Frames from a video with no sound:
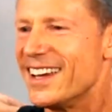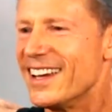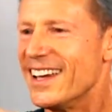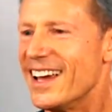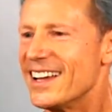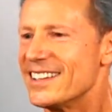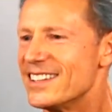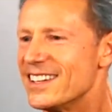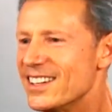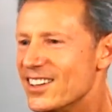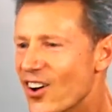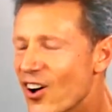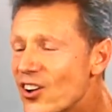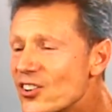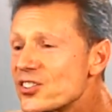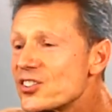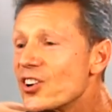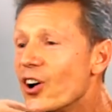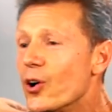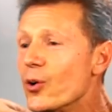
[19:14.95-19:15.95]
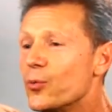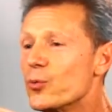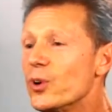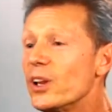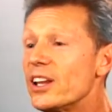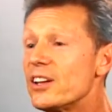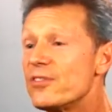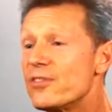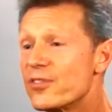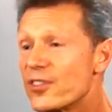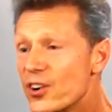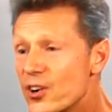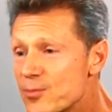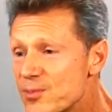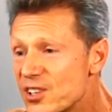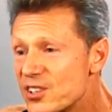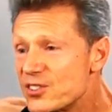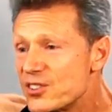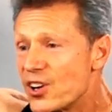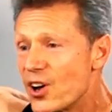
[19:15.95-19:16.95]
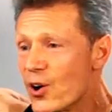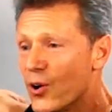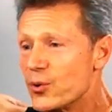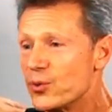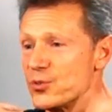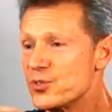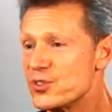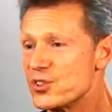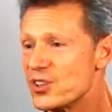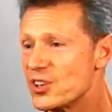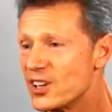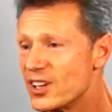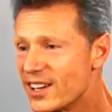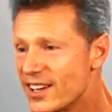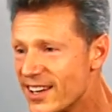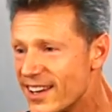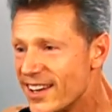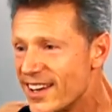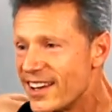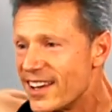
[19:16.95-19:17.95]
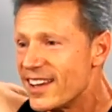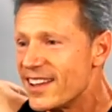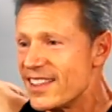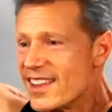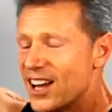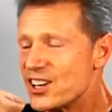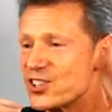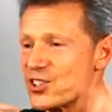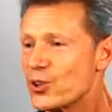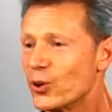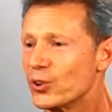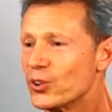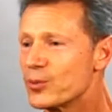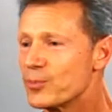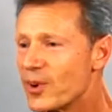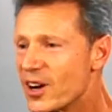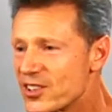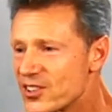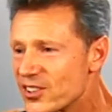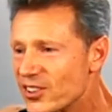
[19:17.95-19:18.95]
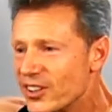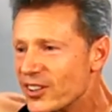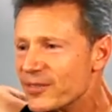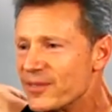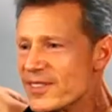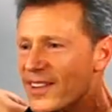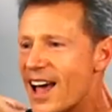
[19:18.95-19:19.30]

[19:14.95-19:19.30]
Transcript: That's it. And also, really firms and tones that shoulder muscle.